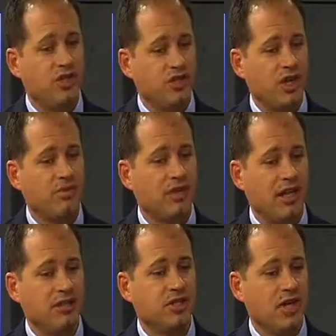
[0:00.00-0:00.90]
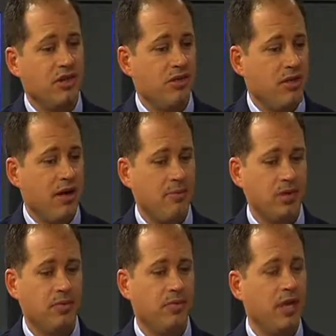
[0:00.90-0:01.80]
your general dentist can do that,
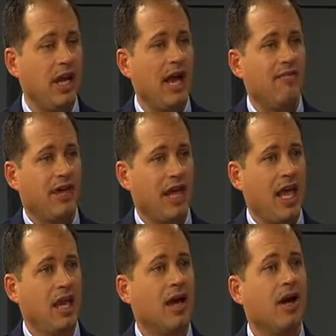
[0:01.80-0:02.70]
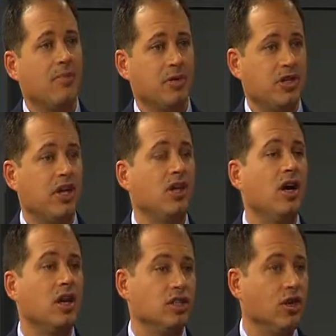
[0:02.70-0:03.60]
but we advocate, uh, particularly
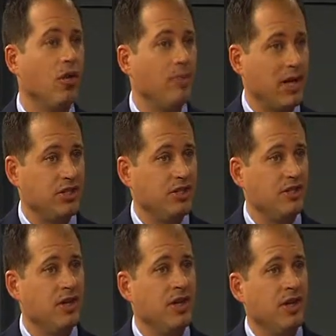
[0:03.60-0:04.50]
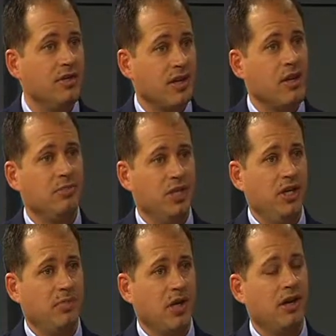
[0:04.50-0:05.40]
our adult patients, to come see
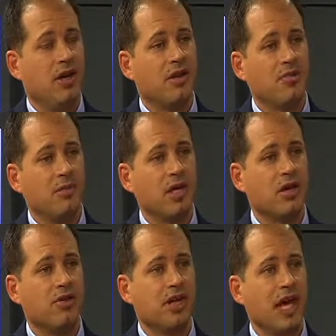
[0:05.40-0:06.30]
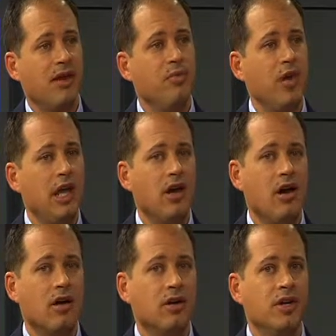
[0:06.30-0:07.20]
a periodontist because, again, we
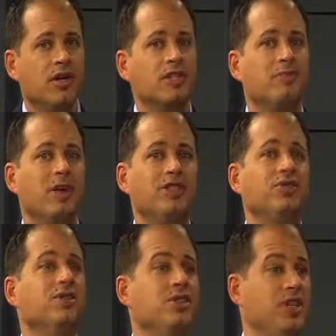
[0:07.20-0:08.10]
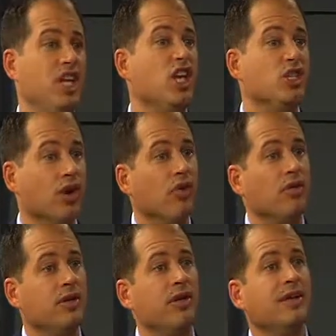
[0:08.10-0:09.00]
are specialists in adult
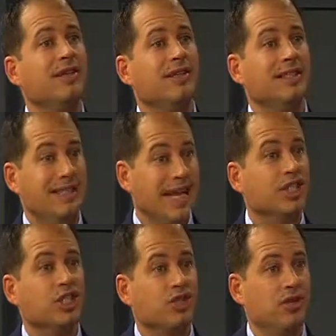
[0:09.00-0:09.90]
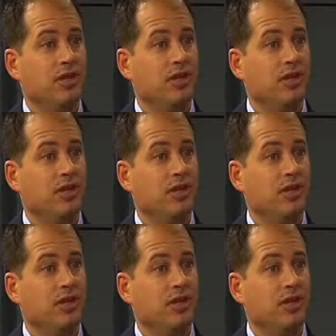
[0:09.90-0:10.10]
dentistry,